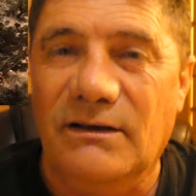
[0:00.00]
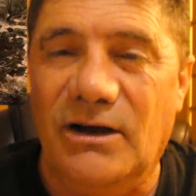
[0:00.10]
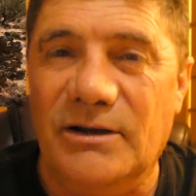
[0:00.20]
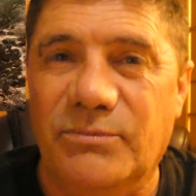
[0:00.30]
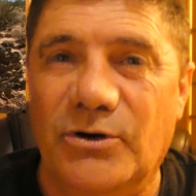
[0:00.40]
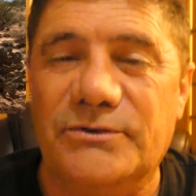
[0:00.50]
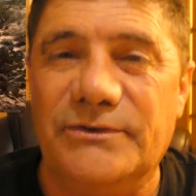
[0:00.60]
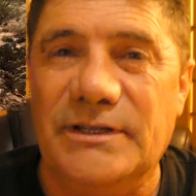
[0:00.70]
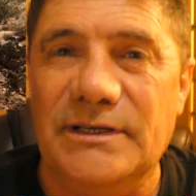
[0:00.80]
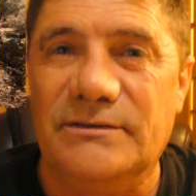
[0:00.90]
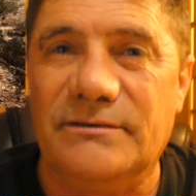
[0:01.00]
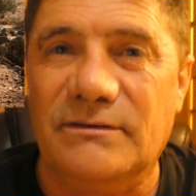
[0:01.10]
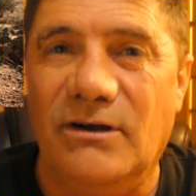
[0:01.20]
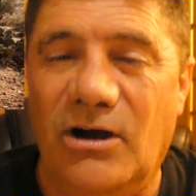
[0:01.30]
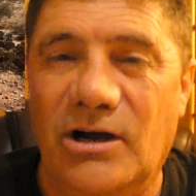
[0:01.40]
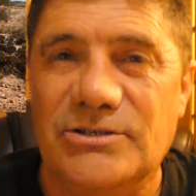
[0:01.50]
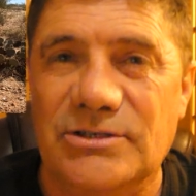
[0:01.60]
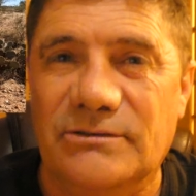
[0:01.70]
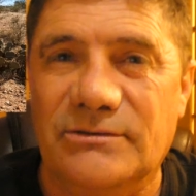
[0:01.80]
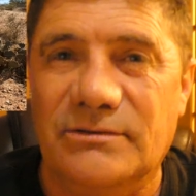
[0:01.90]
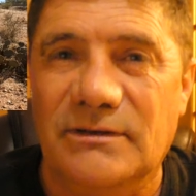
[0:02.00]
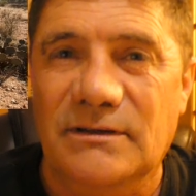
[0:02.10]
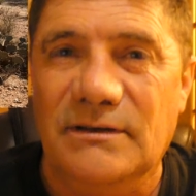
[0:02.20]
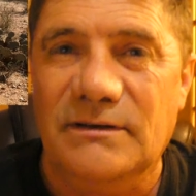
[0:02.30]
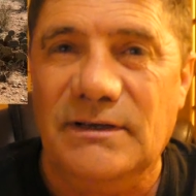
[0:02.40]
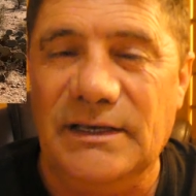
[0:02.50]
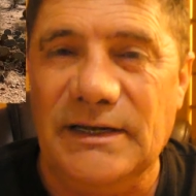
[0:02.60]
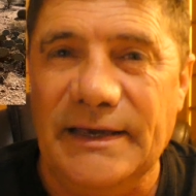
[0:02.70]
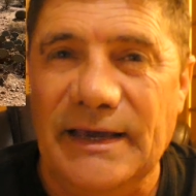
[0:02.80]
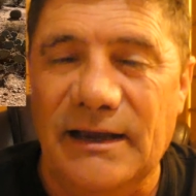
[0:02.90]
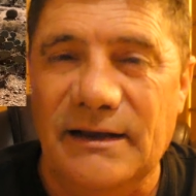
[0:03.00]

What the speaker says: on both of these auctions. And I